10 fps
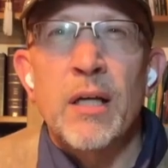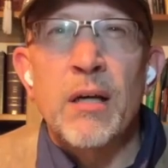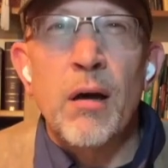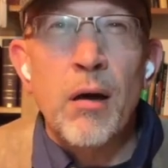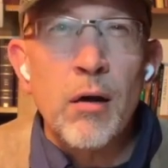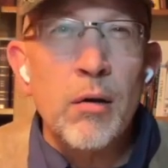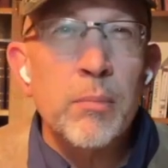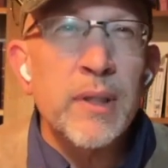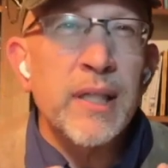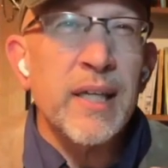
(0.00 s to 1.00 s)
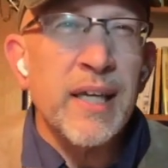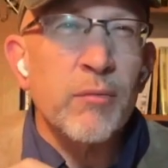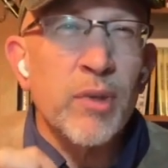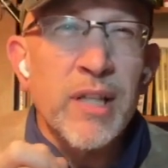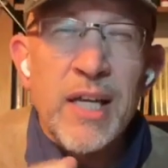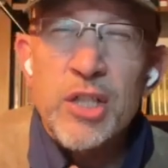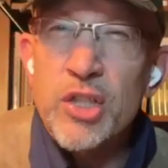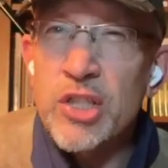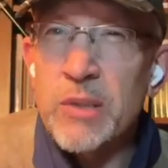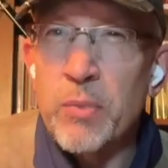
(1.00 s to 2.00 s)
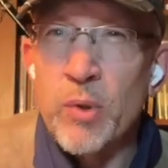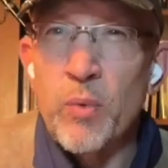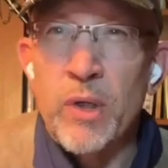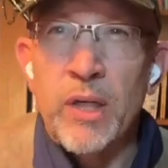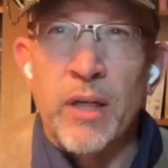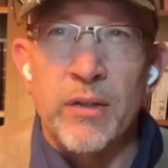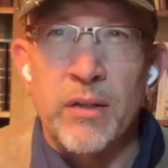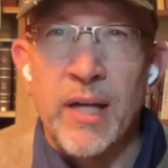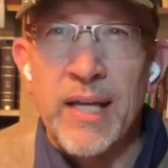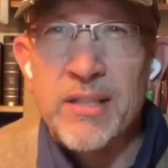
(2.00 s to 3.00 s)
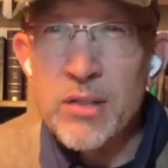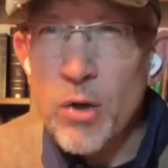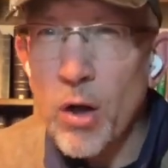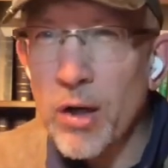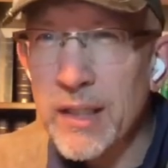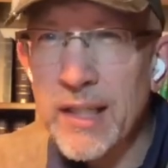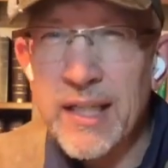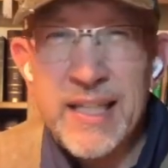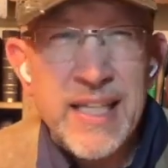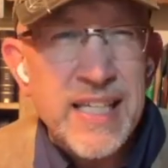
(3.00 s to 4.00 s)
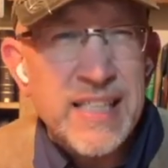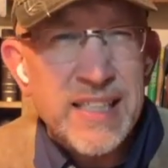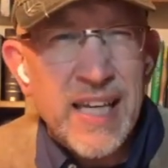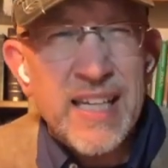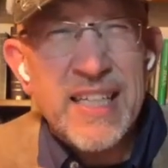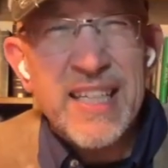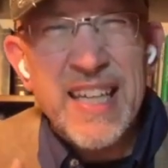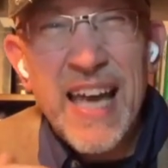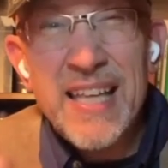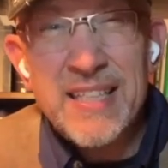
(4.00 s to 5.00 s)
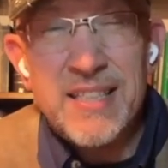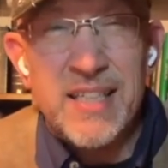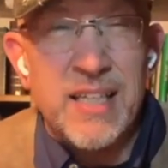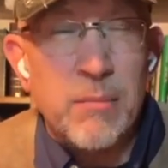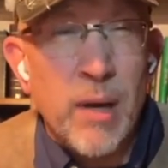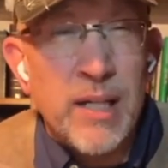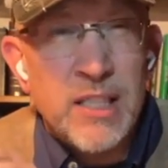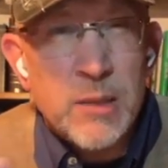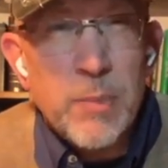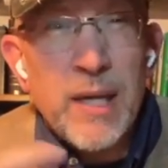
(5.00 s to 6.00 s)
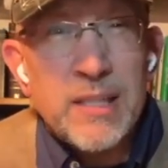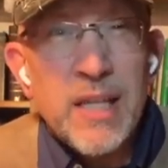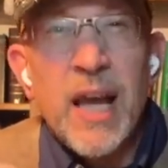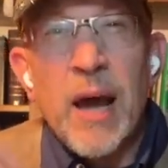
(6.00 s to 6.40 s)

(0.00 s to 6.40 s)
calmly in relationship with one another and talking, and He's a guest in my space.